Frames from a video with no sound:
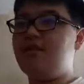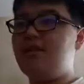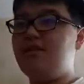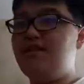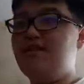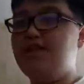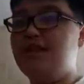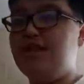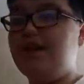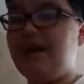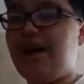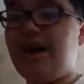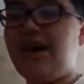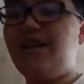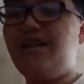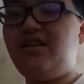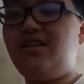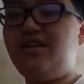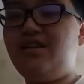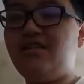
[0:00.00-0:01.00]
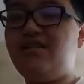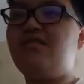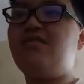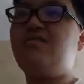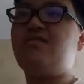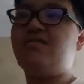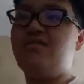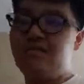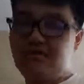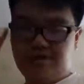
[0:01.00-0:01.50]
the thing I
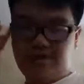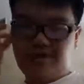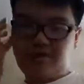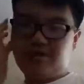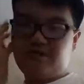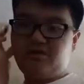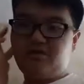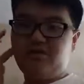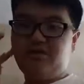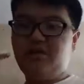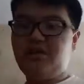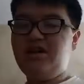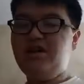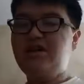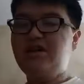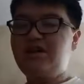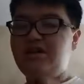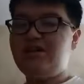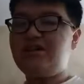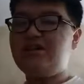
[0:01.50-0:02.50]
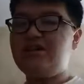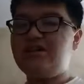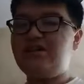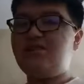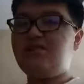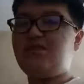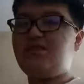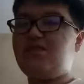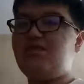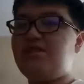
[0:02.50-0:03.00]
you know, in case
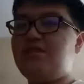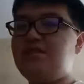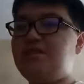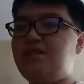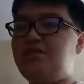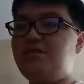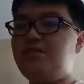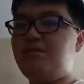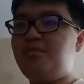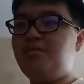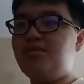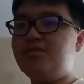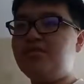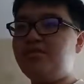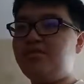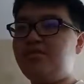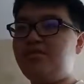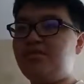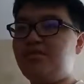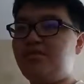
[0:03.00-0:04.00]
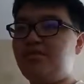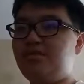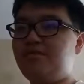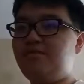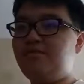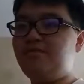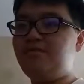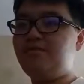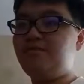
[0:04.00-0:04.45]
if you don't want to deal with the multiplayer,